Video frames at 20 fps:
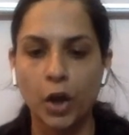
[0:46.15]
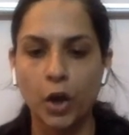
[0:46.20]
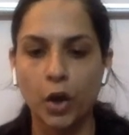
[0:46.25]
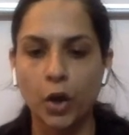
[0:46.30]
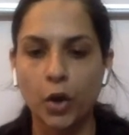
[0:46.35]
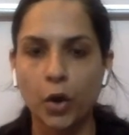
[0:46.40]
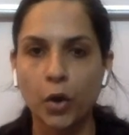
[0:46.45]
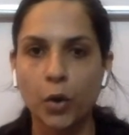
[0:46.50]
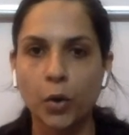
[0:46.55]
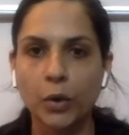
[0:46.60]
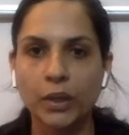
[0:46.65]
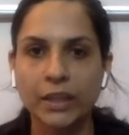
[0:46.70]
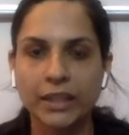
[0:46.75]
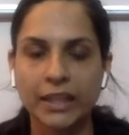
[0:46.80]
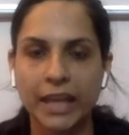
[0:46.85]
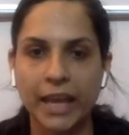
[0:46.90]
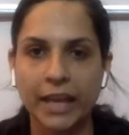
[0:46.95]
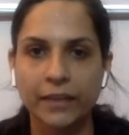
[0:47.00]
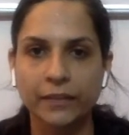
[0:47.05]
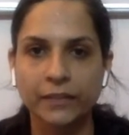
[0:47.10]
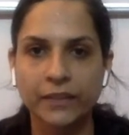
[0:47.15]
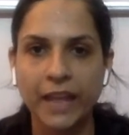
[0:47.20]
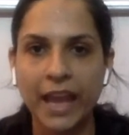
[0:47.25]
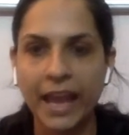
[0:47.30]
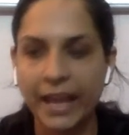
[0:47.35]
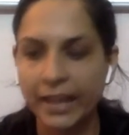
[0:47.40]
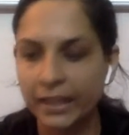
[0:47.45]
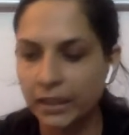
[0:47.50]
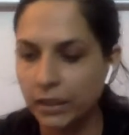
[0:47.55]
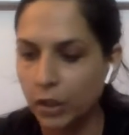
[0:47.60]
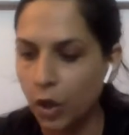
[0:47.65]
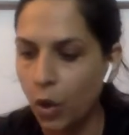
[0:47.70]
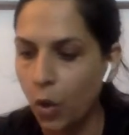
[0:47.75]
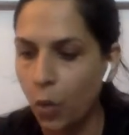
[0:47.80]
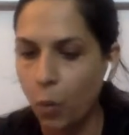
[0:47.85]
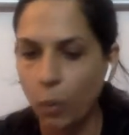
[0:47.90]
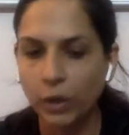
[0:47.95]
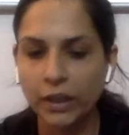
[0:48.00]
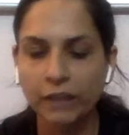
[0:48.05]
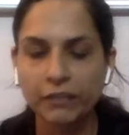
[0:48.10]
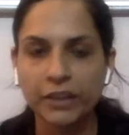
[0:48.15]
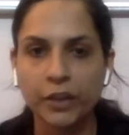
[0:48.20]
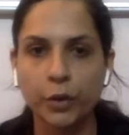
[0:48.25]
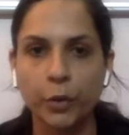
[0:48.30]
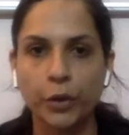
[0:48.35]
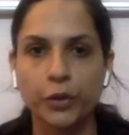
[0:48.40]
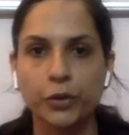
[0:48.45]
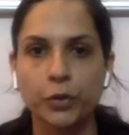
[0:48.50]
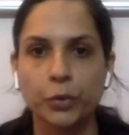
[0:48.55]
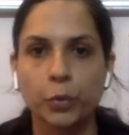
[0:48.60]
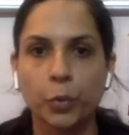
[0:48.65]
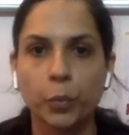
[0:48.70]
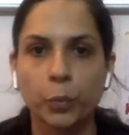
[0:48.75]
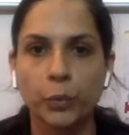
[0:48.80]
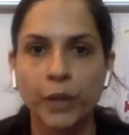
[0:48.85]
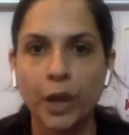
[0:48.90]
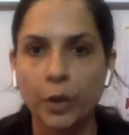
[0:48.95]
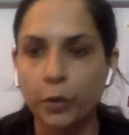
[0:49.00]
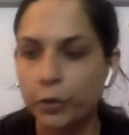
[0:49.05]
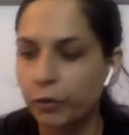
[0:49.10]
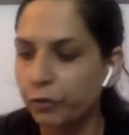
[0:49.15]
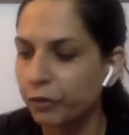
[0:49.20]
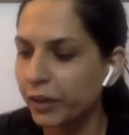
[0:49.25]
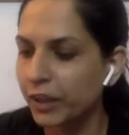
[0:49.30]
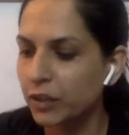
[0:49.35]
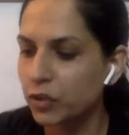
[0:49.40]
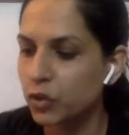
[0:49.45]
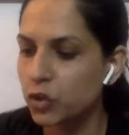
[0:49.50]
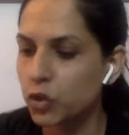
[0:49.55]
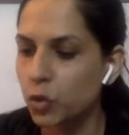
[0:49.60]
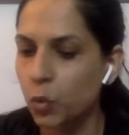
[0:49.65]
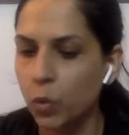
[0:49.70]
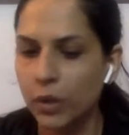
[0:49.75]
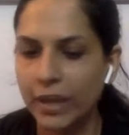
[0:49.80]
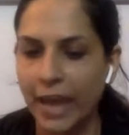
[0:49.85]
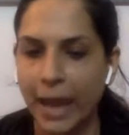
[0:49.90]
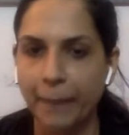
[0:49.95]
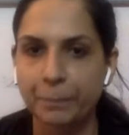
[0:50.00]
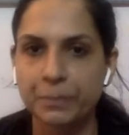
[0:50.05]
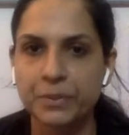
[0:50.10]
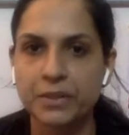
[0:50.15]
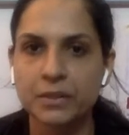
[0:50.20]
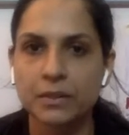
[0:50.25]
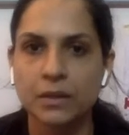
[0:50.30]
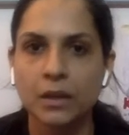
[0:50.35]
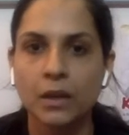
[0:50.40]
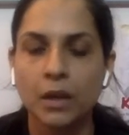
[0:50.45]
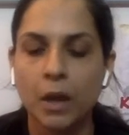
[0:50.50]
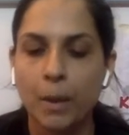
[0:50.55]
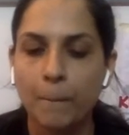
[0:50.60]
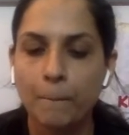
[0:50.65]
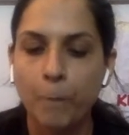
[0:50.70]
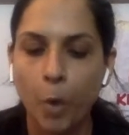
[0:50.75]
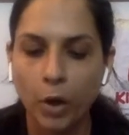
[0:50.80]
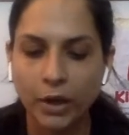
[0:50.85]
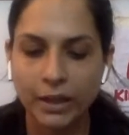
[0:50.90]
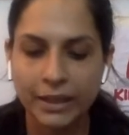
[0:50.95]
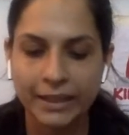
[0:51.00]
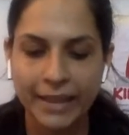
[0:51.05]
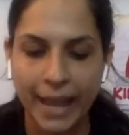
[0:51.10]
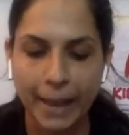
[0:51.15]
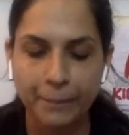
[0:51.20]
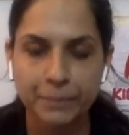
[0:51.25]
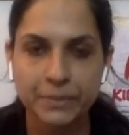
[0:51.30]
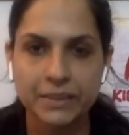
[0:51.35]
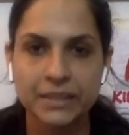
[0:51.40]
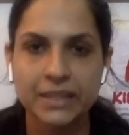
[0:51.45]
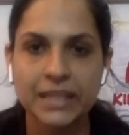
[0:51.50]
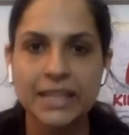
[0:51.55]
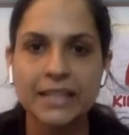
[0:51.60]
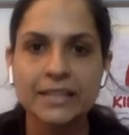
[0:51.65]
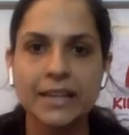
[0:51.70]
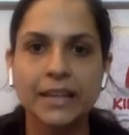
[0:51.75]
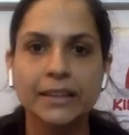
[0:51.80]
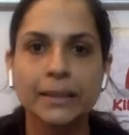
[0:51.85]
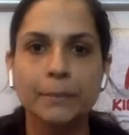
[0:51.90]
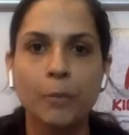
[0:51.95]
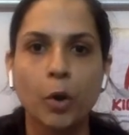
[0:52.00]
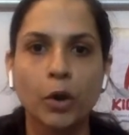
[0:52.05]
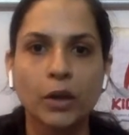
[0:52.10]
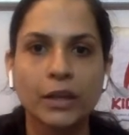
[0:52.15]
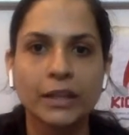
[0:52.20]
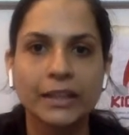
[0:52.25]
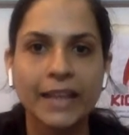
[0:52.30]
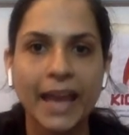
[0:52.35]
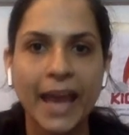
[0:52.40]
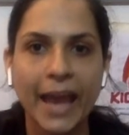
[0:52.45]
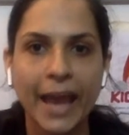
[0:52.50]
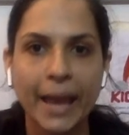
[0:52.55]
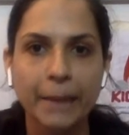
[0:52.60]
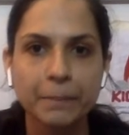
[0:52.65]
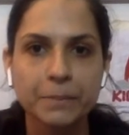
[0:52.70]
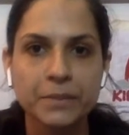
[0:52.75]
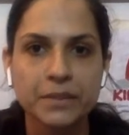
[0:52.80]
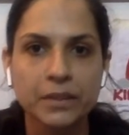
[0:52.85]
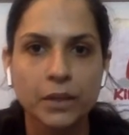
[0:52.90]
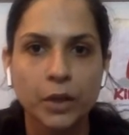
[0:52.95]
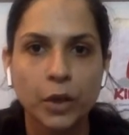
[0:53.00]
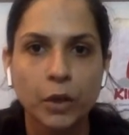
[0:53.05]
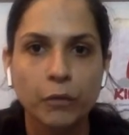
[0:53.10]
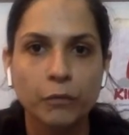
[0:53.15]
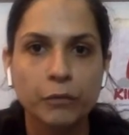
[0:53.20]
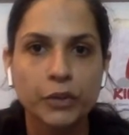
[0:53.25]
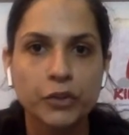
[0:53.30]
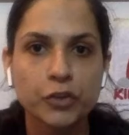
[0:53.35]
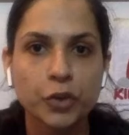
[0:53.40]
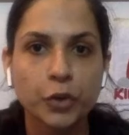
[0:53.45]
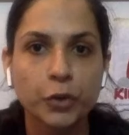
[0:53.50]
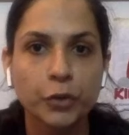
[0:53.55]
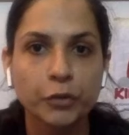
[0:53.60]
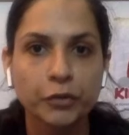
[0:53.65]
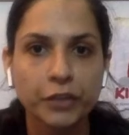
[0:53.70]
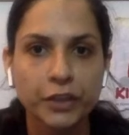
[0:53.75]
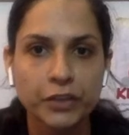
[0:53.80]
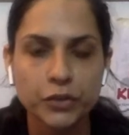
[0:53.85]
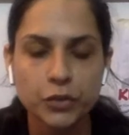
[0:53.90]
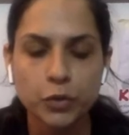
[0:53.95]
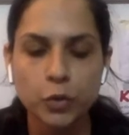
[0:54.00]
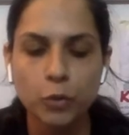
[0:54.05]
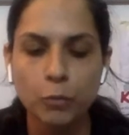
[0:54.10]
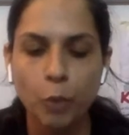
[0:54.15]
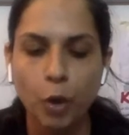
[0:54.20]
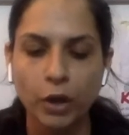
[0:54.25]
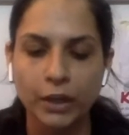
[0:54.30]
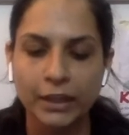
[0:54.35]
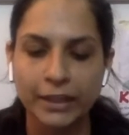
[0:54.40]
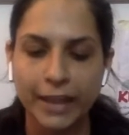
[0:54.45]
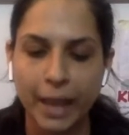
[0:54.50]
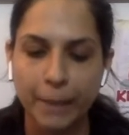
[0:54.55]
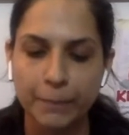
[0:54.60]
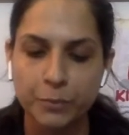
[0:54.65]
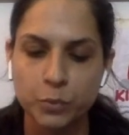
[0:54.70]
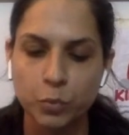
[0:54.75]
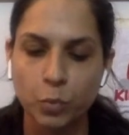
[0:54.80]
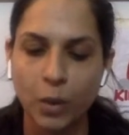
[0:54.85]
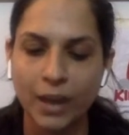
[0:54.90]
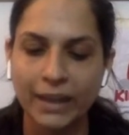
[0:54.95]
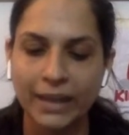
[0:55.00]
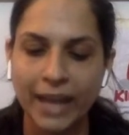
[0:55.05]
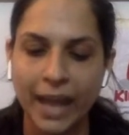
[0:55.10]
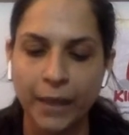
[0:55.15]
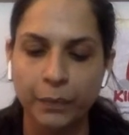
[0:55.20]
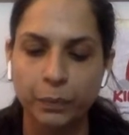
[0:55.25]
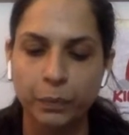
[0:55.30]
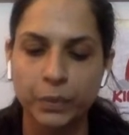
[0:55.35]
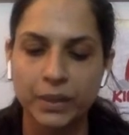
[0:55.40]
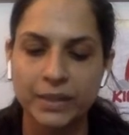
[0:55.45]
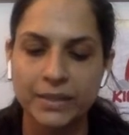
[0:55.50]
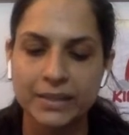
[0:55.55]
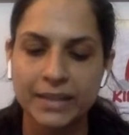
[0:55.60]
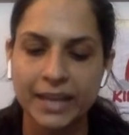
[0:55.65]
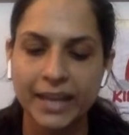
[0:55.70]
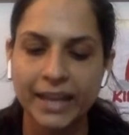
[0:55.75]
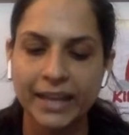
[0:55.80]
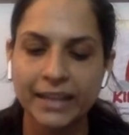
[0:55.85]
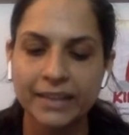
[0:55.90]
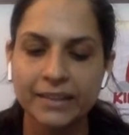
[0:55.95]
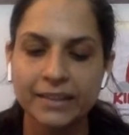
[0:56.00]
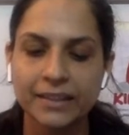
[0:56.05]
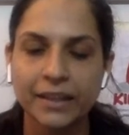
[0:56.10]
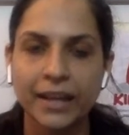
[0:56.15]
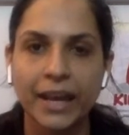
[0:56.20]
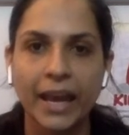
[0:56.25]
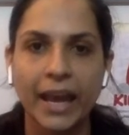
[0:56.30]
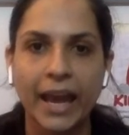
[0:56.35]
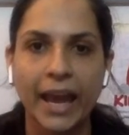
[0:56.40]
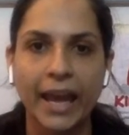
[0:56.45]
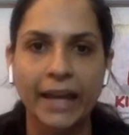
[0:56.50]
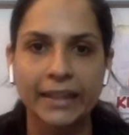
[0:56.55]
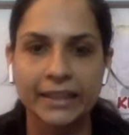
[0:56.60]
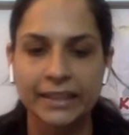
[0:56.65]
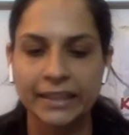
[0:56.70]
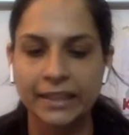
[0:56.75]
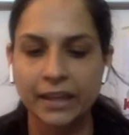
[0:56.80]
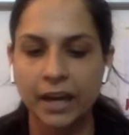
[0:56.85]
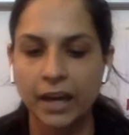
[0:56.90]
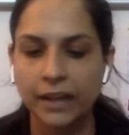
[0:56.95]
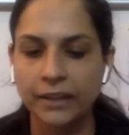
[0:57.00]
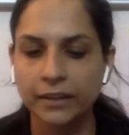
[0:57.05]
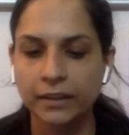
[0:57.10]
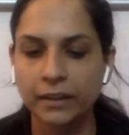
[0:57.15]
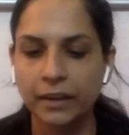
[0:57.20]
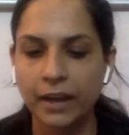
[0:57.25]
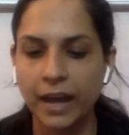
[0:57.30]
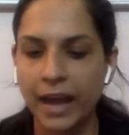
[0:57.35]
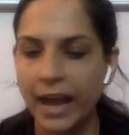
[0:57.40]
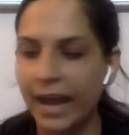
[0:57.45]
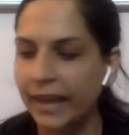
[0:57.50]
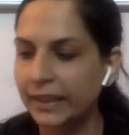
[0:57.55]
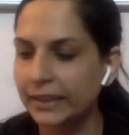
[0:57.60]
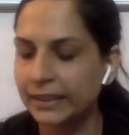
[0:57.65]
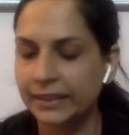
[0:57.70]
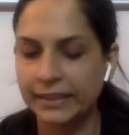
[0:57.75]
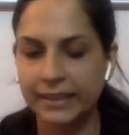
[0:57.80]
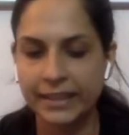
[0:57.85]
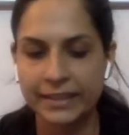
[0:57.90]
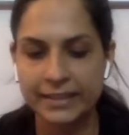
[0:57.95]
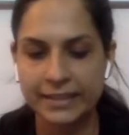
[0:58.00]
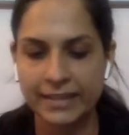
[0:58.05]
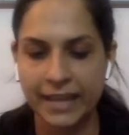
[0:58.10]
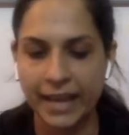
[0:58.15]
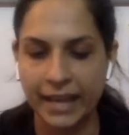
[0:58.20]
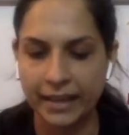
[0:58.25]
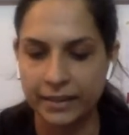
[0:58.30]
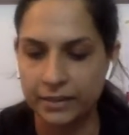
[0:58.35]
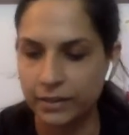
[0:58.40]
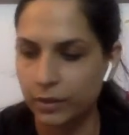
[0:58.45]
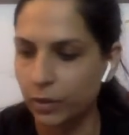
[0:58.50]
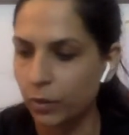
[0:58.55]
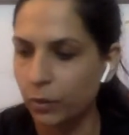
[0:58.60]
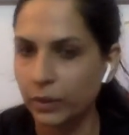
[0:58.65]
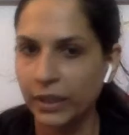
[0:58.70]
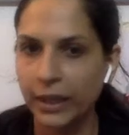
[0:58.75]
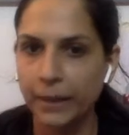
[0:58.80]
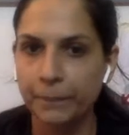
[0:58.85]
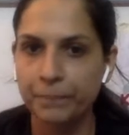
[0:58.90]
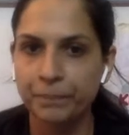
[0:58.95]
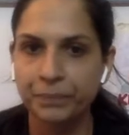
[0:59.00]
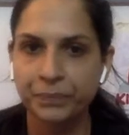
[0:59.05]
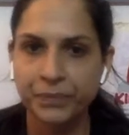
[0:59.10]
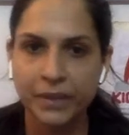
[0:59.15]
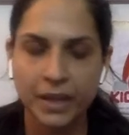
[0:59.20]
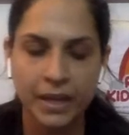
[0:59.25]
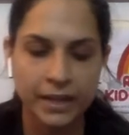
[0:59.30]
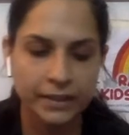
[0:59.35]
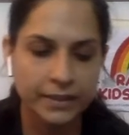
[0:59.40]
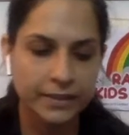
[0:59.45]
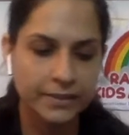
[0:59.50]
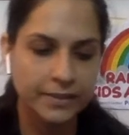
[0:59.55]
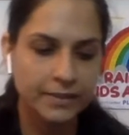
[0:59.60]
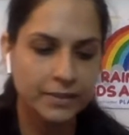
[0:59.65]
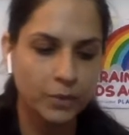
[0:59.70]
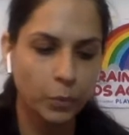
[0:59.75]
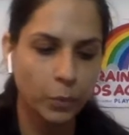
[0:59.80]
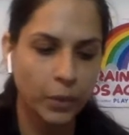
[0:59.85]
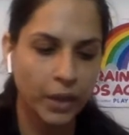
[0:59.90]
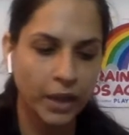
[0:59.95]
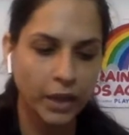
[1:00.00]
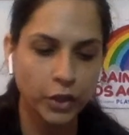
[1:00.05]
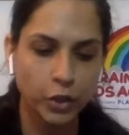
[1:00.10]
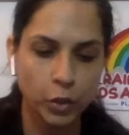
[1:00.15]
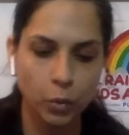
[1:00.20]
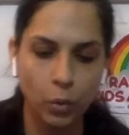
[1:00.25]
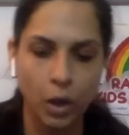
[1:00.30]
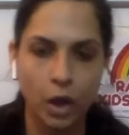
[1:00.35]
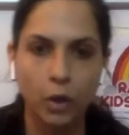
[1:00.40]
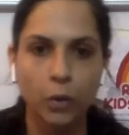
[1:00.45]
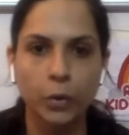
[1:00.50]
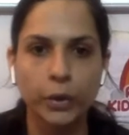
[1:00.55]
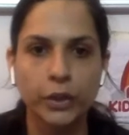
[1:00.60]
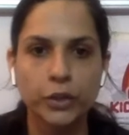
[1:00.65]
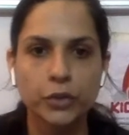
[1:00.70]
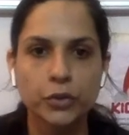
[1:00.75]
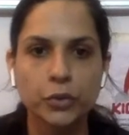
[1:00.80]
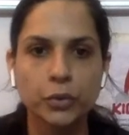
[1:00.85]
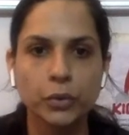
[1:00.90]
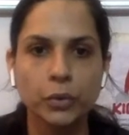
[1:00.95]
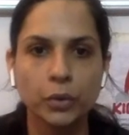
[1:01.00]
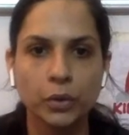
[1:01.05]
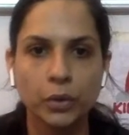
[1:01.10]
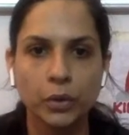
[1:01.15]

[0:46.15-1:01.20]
Okay, then what are we going to do? We are going to fix two caps, bottle caps. These are the bottle caps, which you're going to fix two bottle caps, one at this end and the other at this end, okay. This is the way you are going to